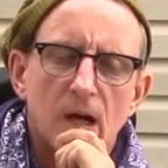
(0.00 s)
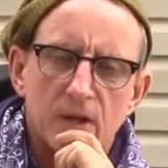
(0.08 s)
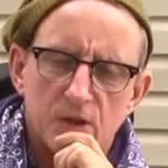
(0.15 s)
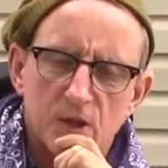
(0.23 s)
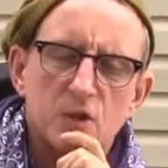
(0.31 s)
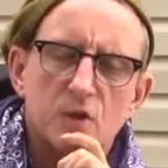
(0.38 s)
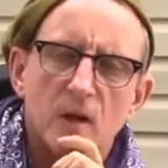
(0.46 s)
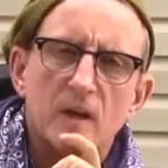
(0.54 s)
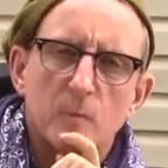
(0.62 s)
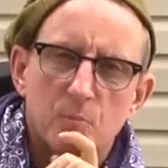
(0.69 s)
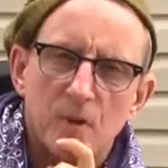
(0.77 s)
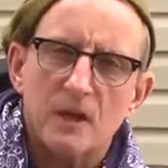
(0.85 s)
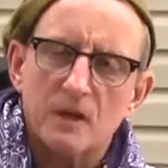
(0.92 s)
I just
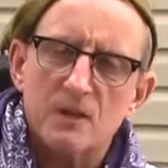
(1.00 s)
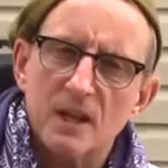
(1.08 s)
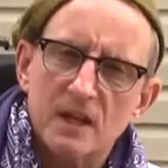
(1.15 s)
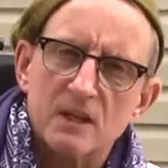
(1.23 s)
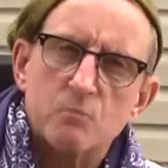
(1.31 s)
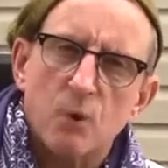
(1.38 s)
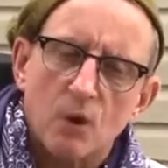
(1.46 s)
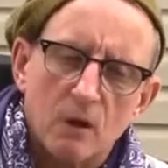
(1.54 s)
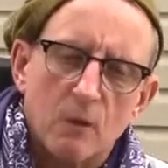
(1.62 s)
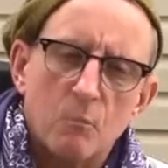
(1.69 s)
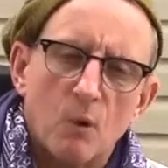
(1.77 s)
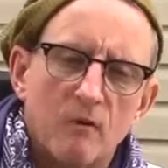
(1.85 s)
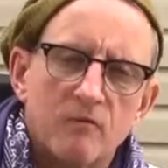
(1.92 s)
tried to pick a tennis
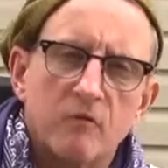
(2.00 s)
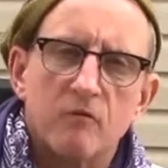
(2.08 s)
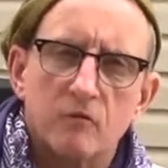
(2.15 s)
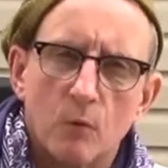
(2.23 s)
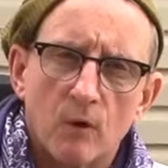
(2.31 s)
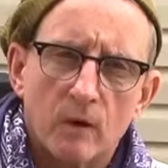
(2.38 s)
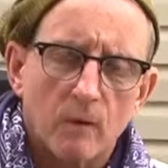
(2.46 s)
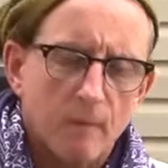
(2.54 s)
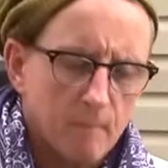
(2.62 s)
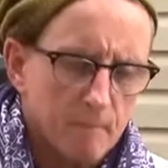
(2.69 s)
ball up off the floor.